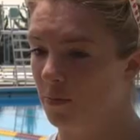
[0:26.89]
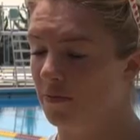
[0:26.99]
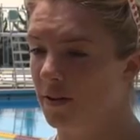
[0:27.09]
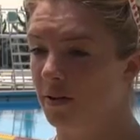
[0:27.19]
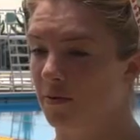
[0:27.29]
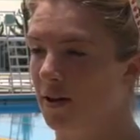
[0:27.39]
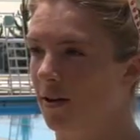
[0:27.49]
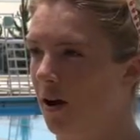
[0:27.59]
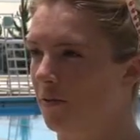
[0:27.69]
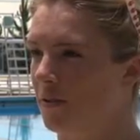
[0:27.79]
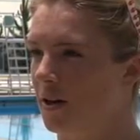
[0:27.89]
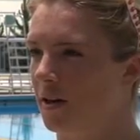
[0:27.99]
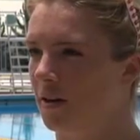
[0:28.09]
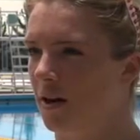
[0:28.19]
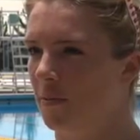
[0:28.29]
We're feeling really
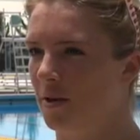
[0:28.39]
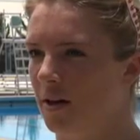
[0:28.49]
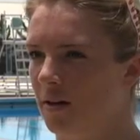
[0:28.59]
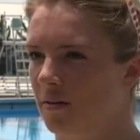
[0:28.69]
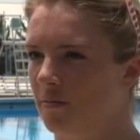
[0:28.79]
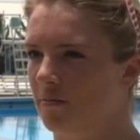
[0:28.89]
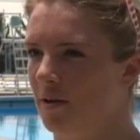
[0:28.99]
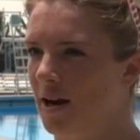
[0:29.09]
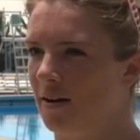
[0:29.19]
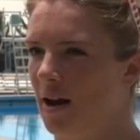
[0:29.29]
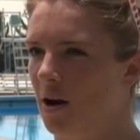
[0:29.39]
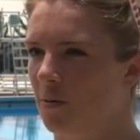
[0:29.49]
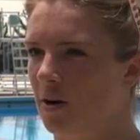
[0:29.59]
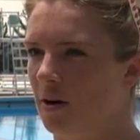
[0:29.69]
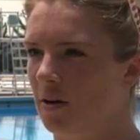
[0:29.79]
confident. I mean, right now
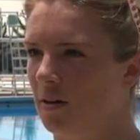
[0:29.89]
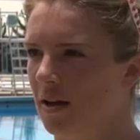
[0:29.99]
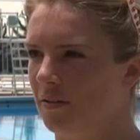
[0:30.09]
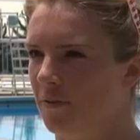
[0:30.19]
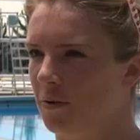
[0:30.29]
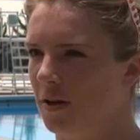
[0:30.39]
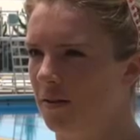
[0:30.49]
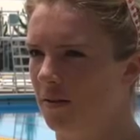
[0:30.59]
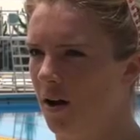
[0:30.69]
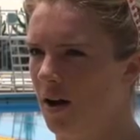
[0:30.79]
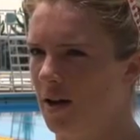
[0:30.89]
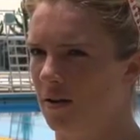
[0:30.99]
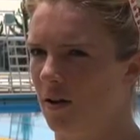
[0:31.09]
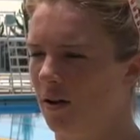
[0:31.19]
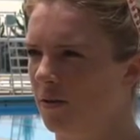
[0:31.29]
we're less focused on
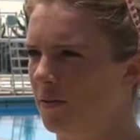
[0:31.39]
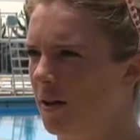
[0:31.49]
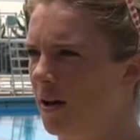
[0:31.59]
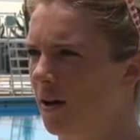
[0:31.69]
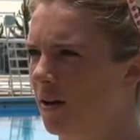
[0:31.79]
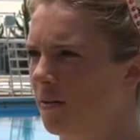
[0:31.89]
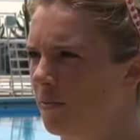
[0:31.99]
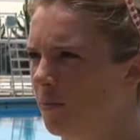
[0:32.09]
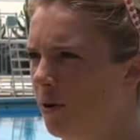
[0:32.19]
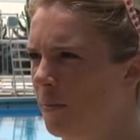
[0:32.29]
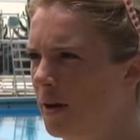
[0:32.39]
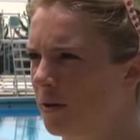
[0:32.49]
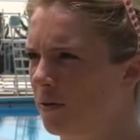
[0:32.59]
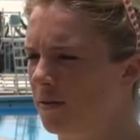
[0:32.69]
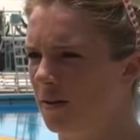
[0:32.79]
all of the more
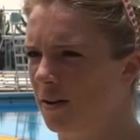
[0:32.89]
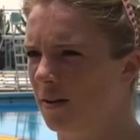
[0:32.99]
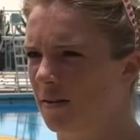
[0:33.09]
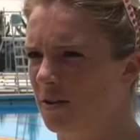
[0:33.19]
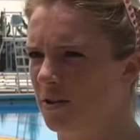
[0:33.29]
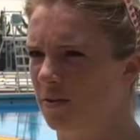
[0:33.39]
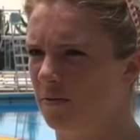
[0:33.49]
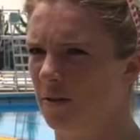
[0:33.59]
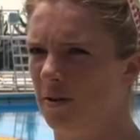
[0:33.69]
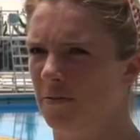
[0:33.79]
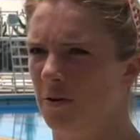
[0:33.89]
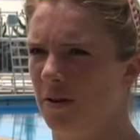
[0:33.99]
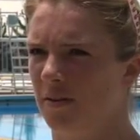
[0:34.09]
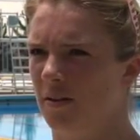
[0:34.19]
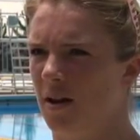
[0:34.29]
minute skills and just really
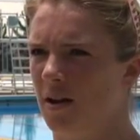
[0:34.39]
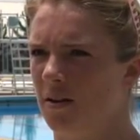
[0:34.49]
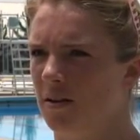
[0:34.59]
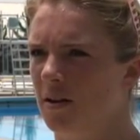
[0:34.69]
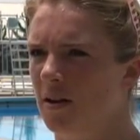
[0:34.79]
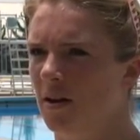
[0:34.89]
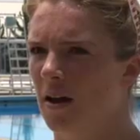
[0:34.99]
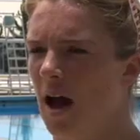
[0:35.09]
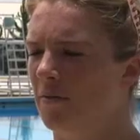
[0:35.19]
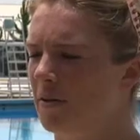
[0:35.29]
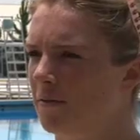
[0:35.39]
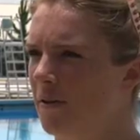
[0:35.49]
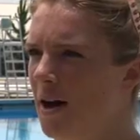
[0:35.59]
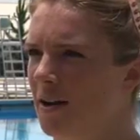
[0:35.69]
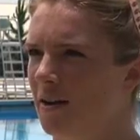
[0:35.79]
focused on having
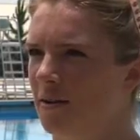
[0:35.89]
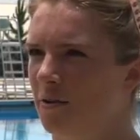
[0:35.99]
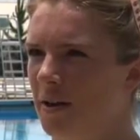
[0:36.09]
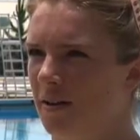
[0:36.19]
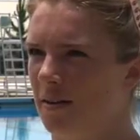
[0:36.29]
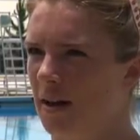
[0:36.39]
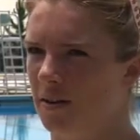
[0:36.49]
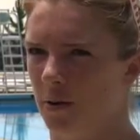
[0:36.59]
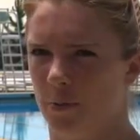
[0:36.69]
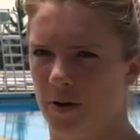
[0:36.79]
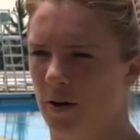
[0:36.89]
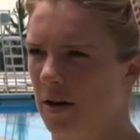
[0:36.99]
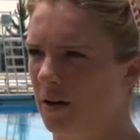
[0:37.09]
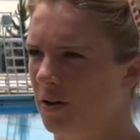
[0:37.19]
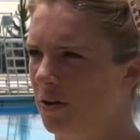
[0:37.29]
fun and doing exactly what we know how
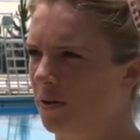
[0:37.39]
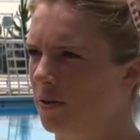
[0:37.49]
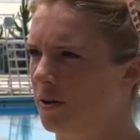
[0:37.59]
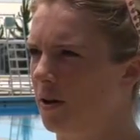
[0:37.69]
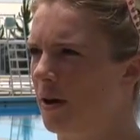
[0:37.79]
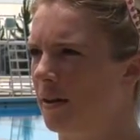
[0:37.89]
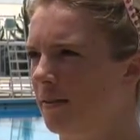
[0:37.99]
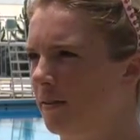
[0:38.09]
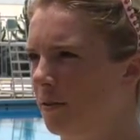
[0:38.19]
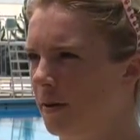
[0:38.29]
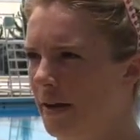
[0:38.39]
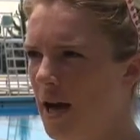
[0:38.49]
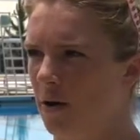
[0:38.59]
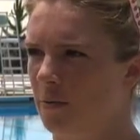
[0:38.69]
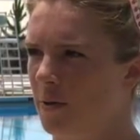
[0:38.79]
to do. You know, I listen to your
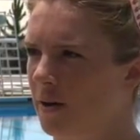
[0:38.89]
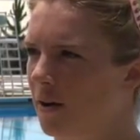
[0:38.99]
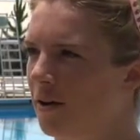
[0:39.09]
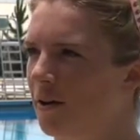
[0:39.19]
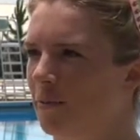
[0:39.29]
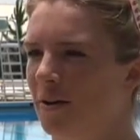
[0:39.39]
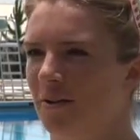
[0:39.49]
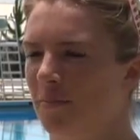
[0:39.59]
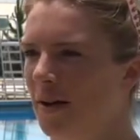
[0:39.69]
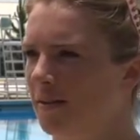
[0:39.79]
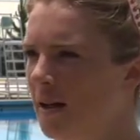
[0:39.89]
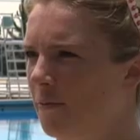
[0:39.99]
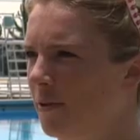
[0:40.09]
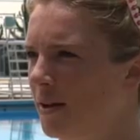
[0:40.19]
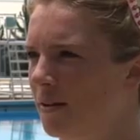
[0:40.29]
count and we go and we do the best side
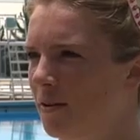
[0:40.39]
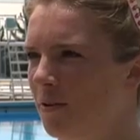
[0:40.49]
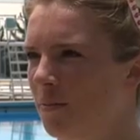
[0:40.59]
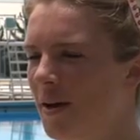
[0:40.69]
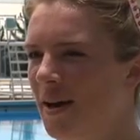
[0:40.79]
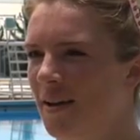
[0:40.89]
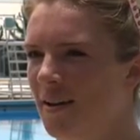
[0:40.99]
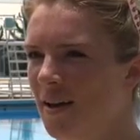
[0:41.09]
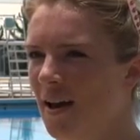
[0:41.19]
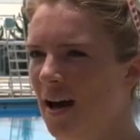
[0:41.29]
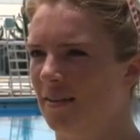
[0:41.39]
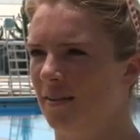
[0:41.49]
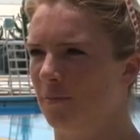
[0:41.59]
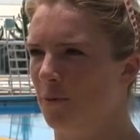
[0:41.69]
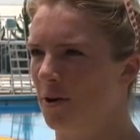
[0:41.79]
we can do. But at
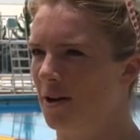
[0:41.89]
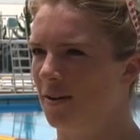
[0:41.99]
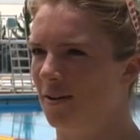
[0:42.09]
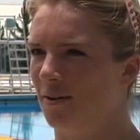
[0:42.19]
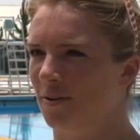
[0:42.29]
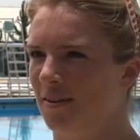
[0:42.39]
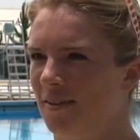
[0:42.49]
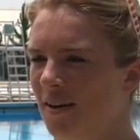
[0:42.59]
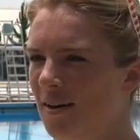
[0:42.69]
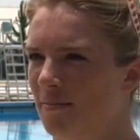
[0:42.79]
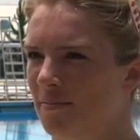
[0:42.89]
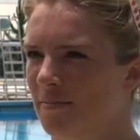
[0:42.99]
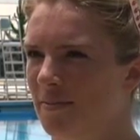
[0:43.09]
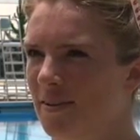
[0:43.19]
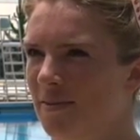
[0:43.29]
this point, you know, it's
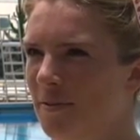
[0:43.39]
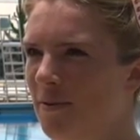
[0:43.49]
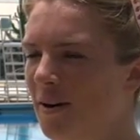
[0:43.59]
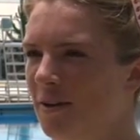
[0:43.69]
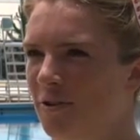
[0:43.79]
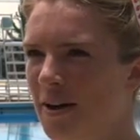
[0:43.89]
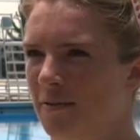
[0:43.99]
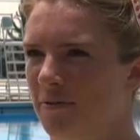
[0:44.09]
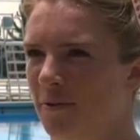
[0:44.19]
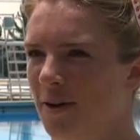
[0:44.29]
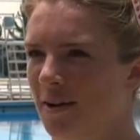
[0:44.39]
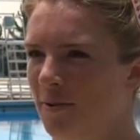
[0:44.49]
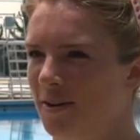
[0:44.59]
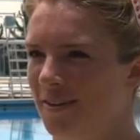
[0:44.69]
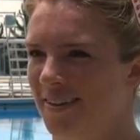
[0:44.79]
we've already trained for it and
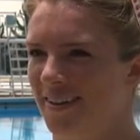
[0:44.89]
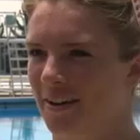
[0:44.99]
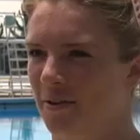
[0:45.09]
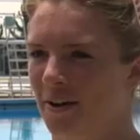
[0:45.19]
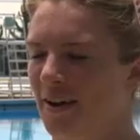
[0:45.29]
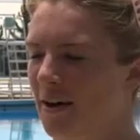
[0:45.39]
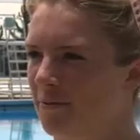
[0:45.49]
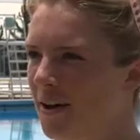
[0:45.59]
we're just going to go there and have